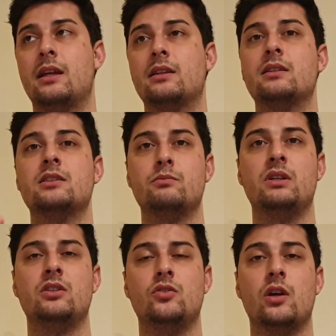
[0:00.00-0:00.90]
does
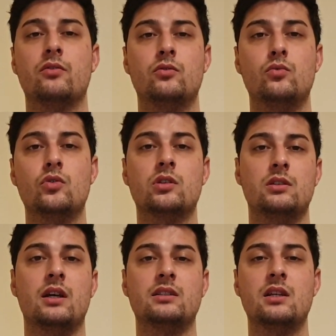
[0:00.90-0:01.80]
mean you have to work
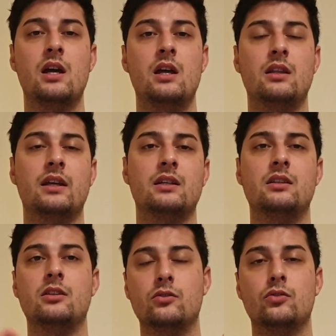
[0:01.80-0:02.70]
less, like a
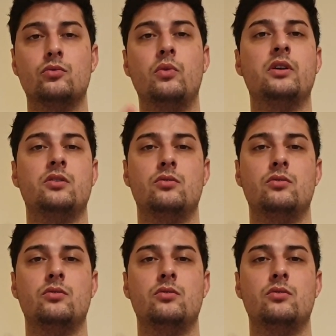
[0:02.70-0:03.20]
deload when you